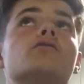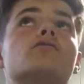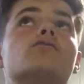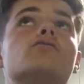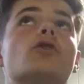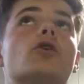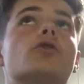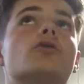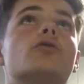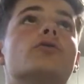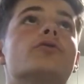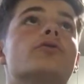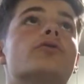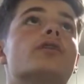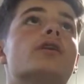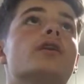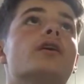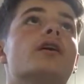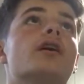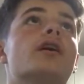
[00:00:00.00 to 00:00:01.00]
Rolls
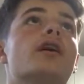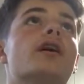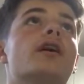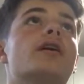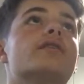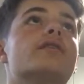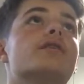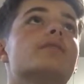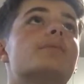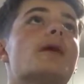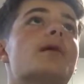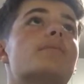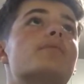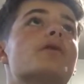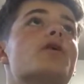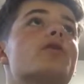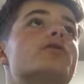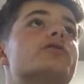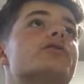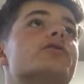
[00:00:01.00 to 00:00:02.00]
into the back
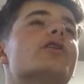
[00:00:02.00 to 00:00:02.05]
post.